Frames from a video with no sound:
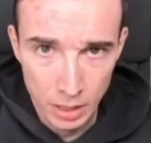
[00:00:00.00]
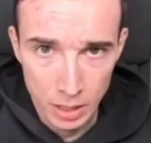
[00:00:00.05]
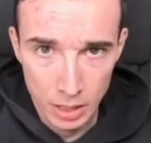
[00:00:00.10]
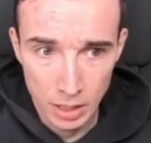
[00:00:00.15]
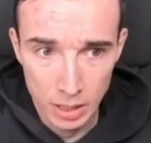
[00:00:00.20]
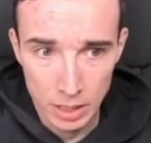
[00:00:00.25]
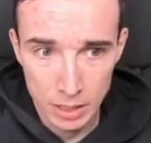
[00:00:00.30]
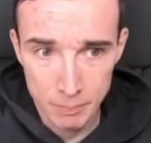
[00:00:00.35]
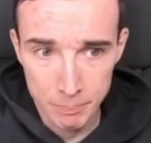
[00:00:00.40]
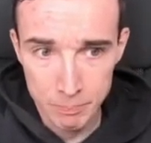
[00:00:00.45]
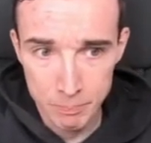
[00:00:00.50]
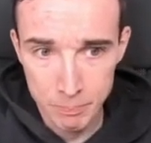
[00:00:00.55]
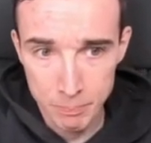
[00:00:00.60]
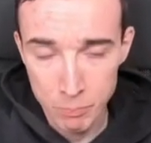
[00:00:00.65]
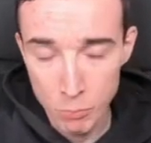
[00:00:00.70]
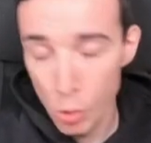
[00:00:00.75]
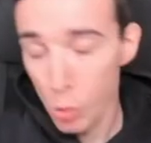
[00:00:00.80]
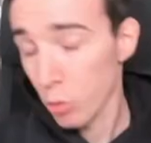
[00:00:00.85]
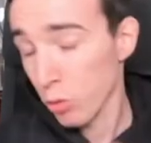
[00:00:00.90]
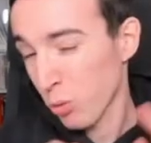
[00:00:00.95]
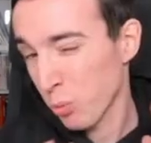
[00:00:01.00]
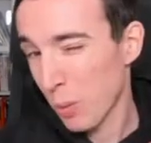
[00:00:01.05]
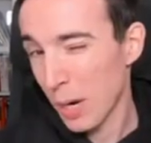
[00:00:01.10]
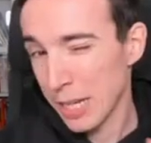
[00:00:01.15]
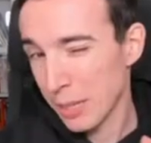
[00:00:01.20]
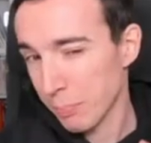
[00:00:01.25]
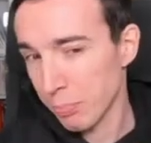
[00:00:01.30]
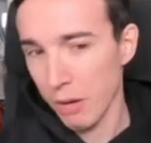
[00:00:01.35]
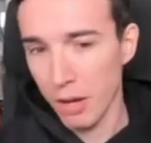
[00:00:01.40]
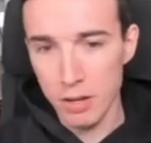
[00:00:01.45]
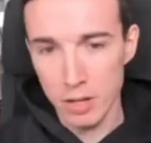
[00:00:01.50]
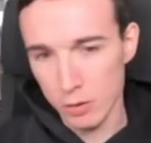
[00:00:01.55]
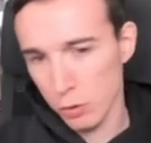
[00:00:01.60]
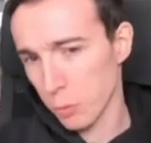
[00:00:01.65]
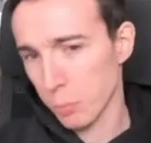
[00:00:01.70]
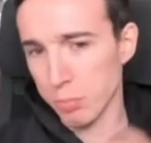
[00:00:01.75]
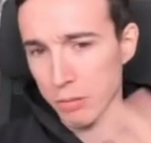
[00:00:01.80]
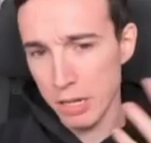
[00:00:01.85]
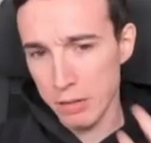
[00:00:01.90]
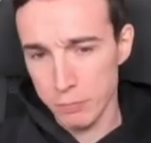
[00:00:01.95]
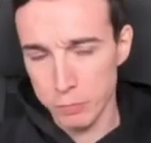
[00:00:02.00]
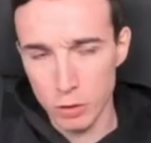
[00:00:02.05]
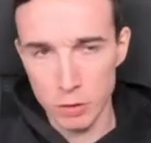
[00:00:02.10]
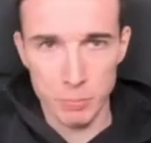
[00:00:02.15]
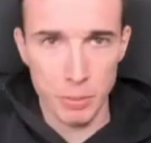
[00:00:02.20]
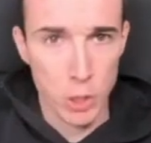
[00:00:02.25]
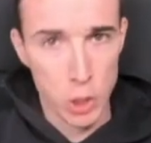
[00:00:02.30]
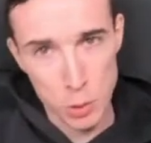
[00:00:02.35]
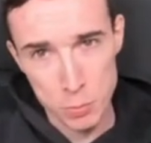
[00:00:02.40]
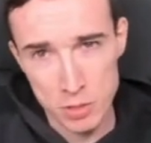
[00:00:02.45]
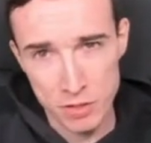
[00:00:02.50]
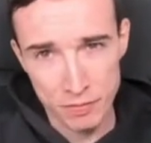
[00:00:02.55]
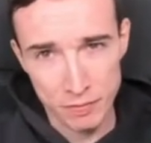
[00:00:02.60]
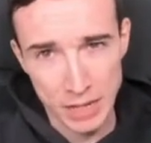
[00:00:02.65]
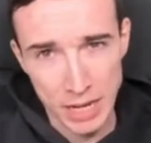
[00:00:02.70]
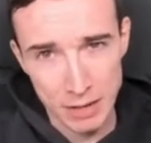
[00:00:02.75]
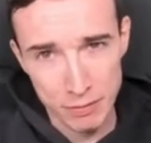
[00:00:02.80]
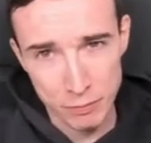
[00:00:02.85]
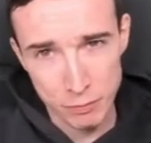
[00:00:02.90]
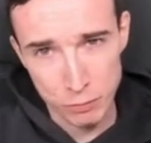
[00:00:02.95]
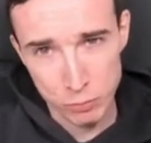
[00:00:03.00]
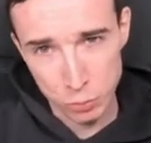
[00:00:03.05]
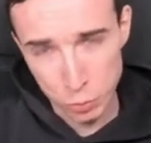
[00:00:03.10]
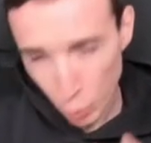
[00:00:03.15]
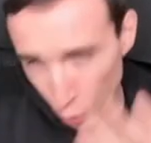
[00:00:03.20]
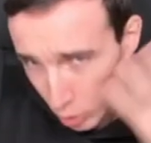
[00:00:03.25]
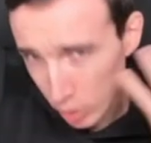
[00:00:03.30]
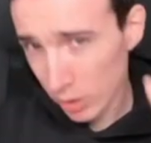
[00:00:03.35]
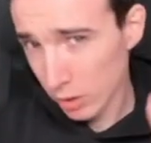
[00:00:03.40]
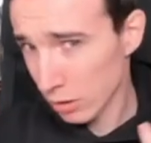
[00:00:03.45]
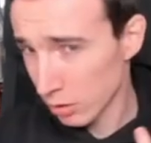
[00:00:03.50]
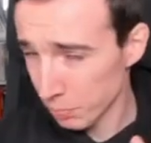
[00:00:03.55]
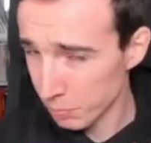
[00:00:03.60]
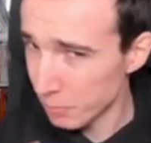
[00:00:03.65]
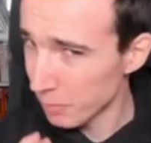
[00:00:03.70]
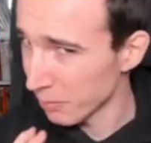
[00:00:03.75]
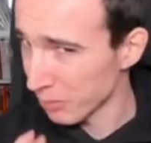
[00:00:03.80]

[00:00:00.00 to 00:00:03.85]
Uh, most white players who play for bishop g5 don't